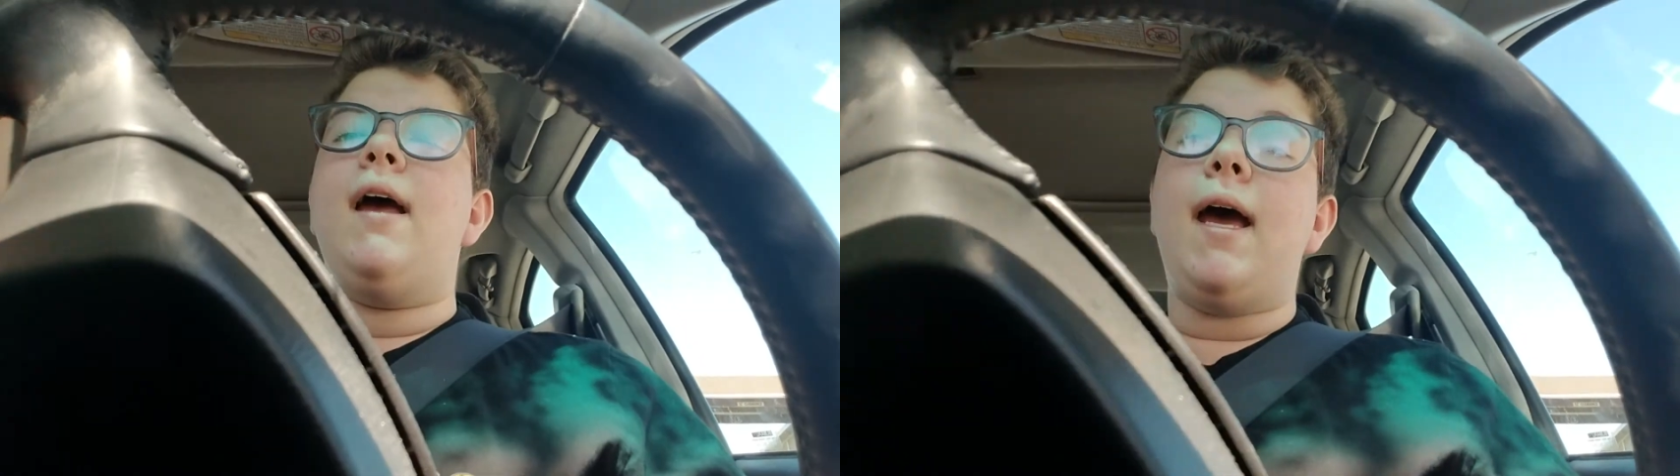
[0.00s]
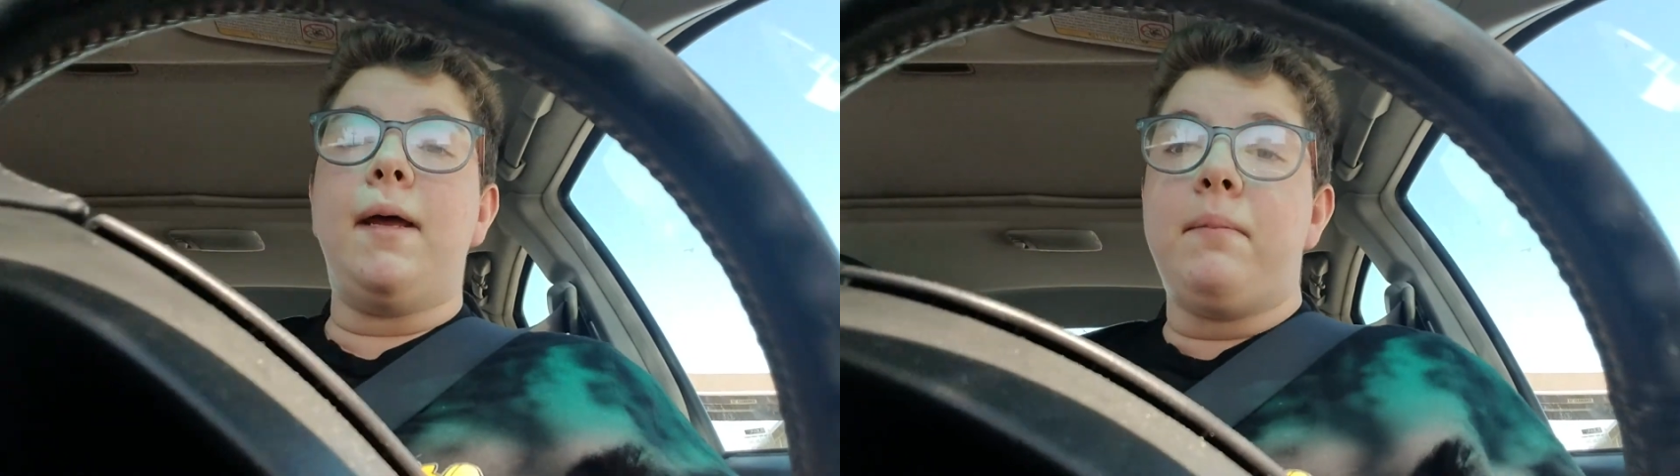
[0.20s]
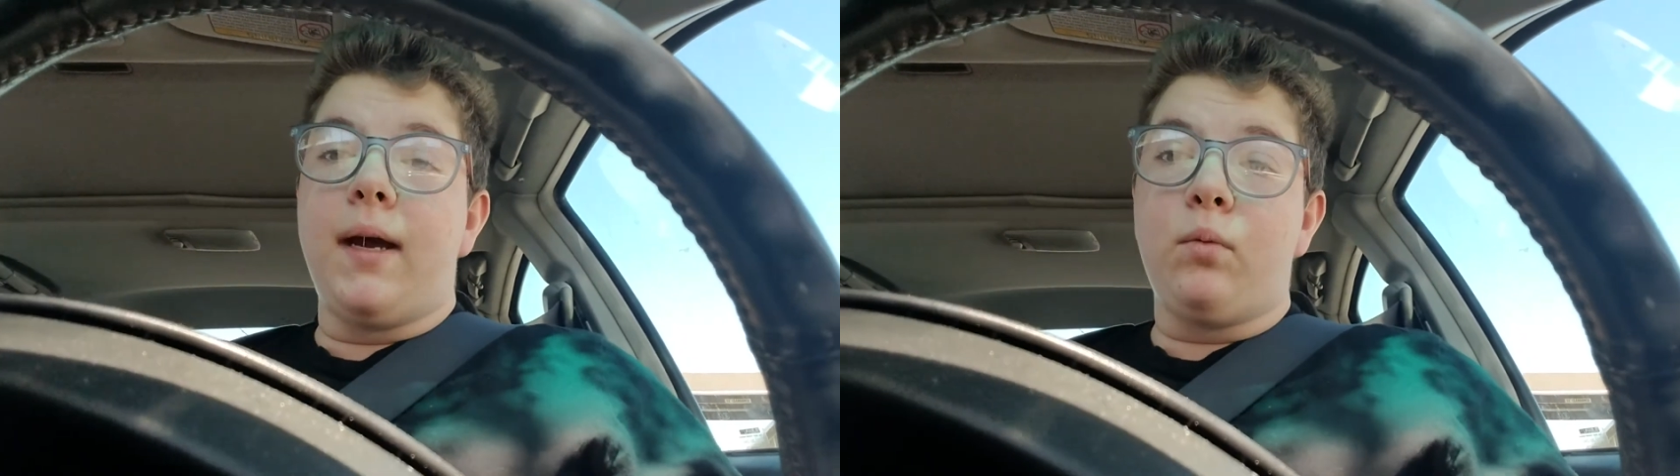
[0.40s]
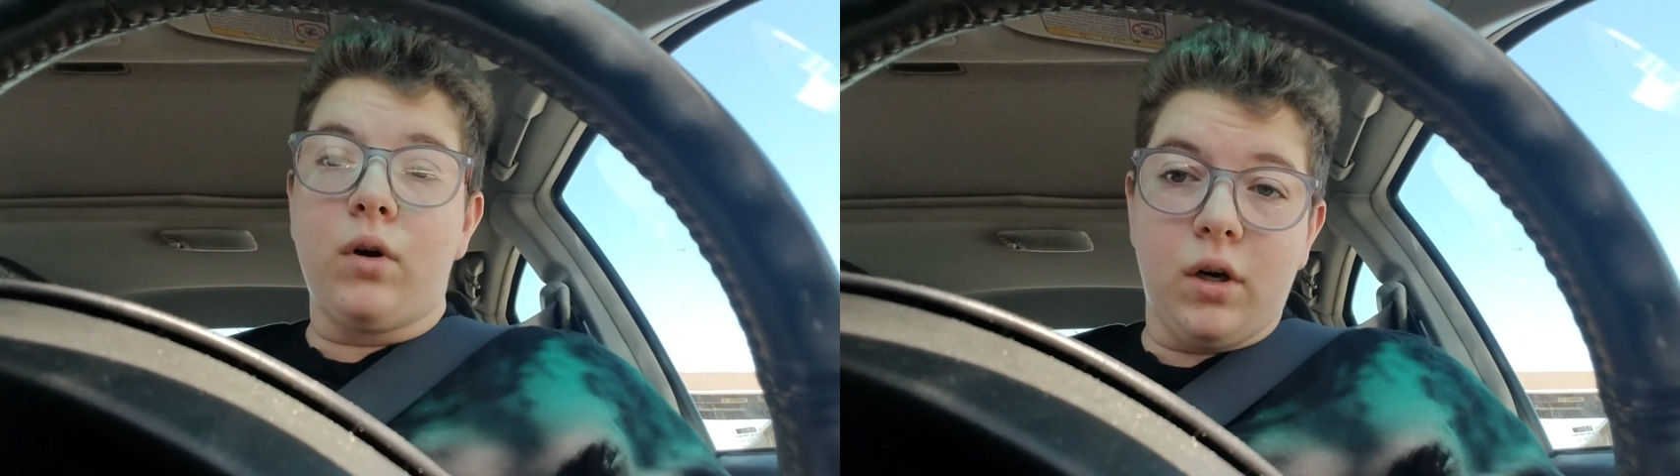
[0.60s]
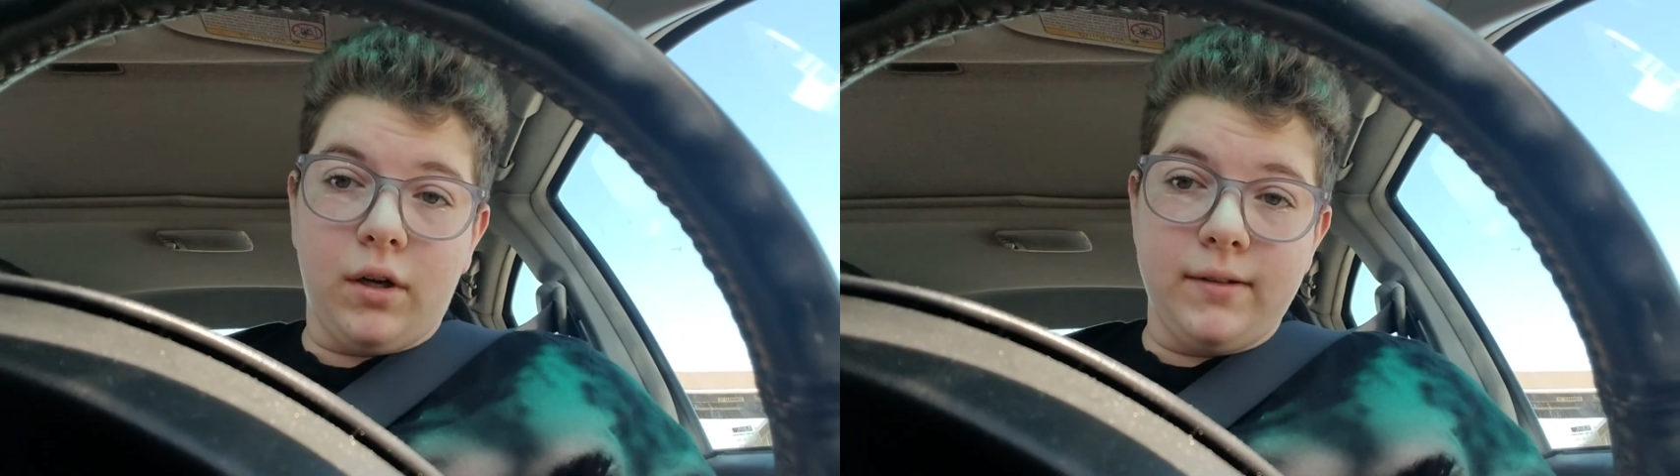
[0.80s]
and my
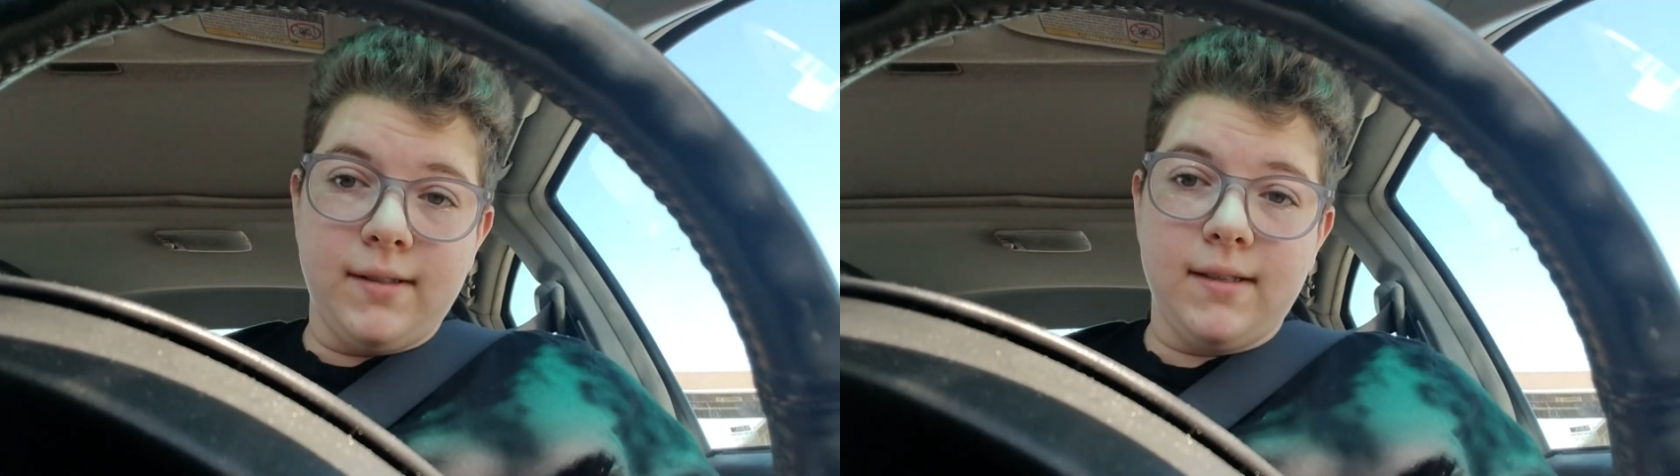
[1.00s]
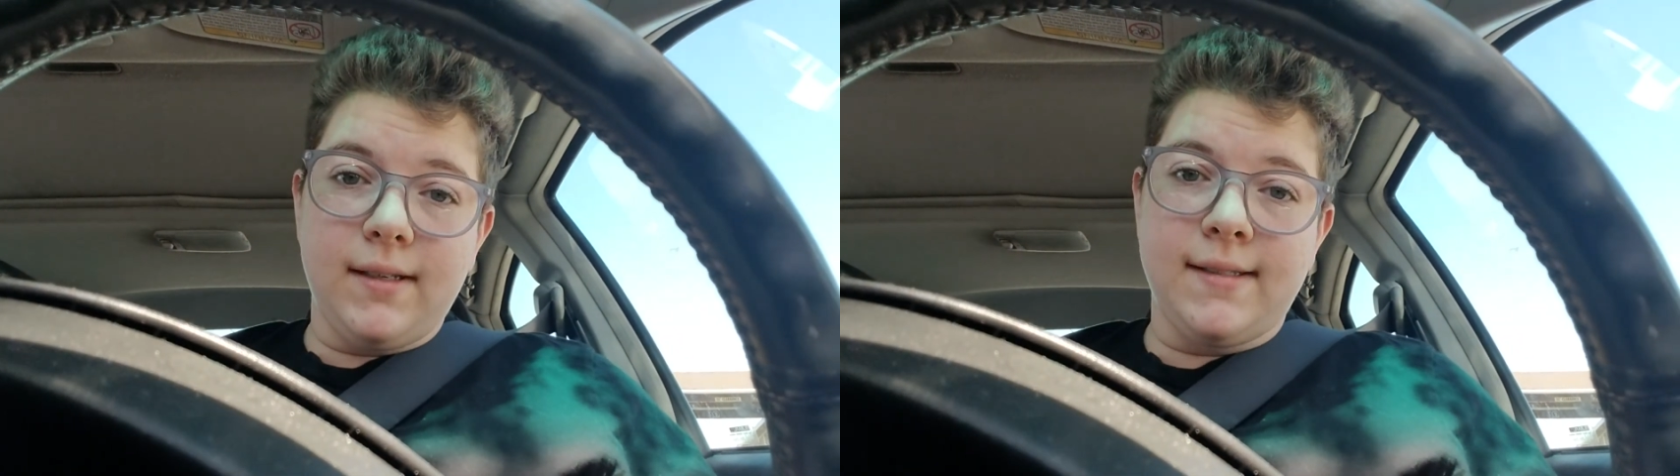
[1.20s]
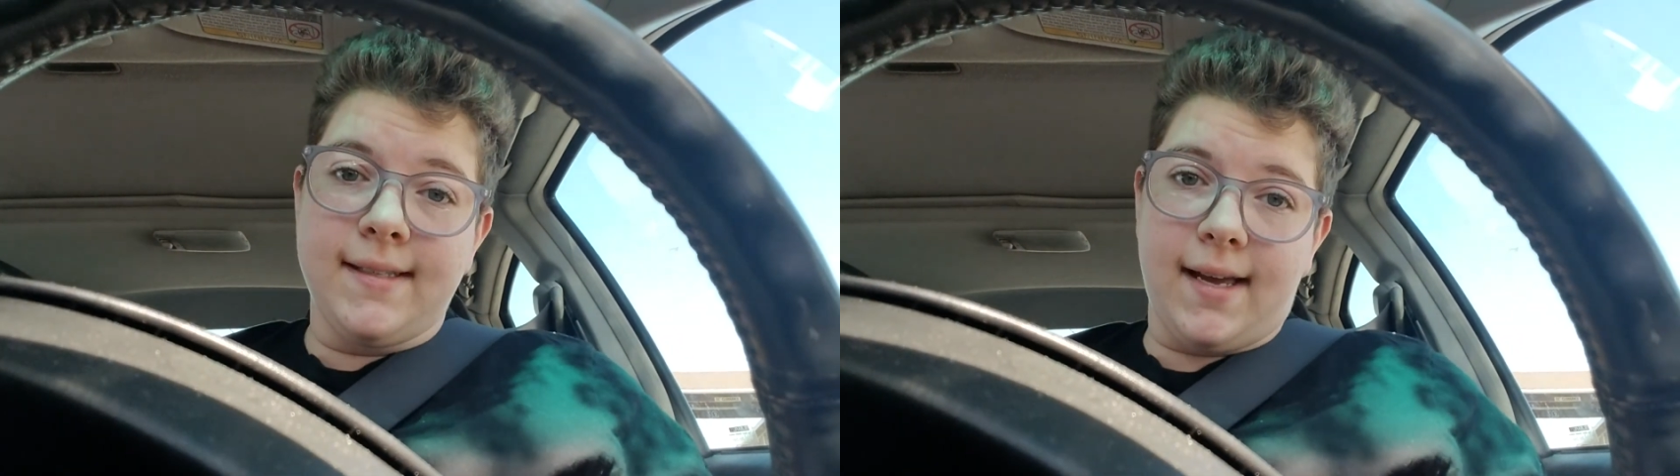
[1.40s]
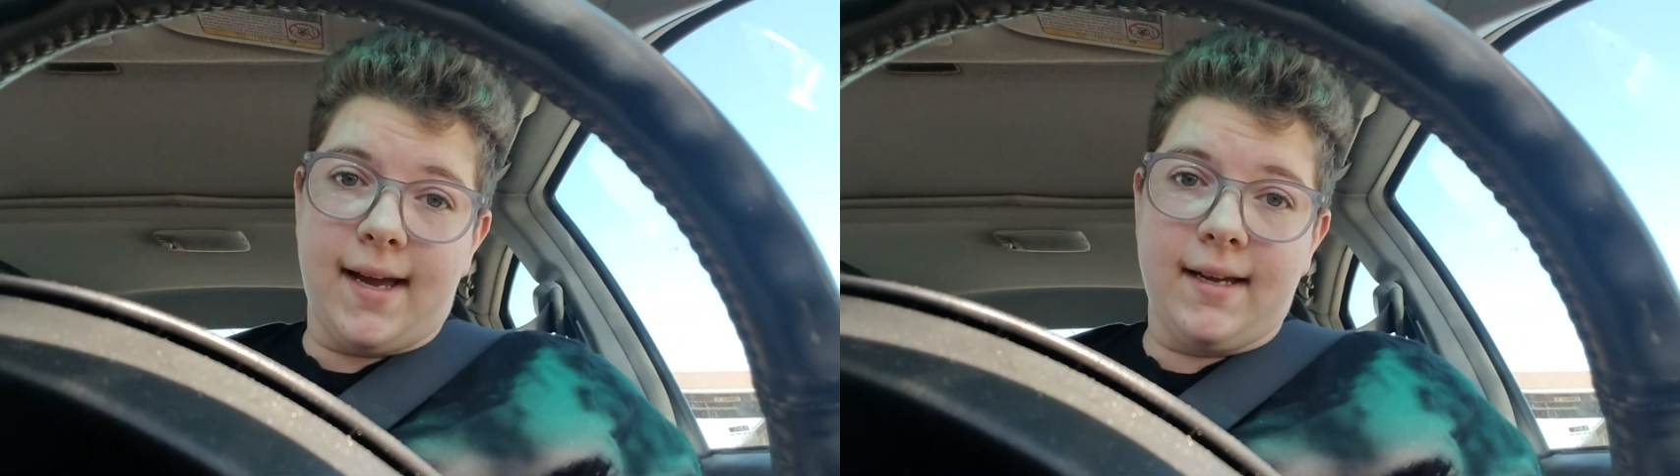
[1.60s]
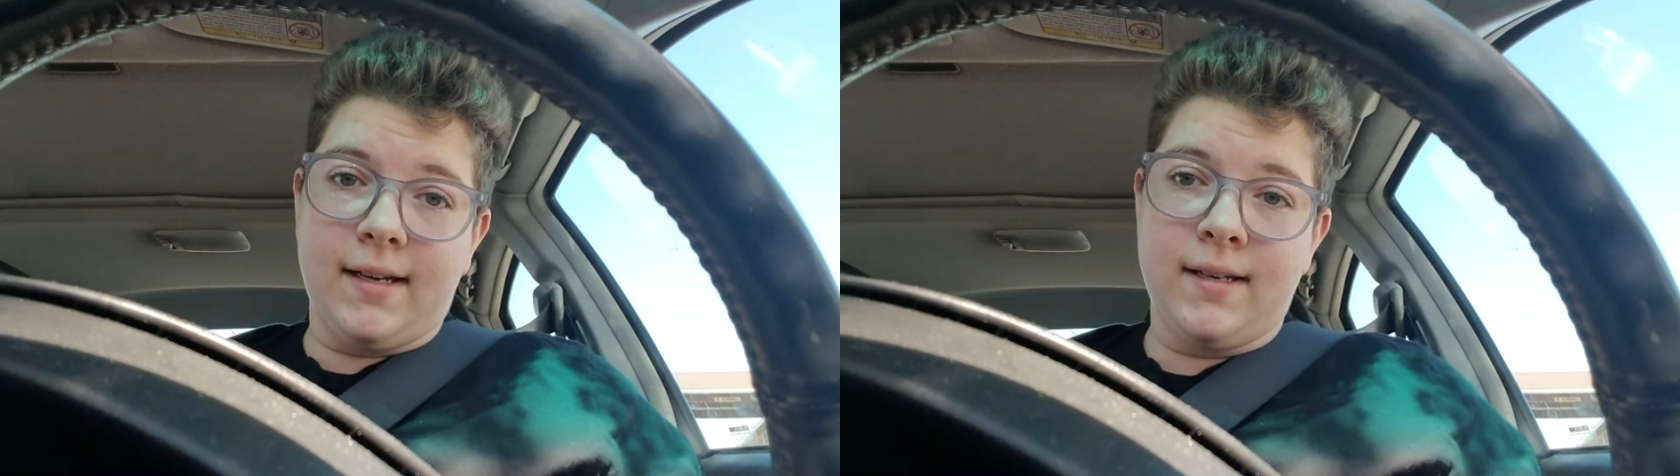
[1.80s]
world is like.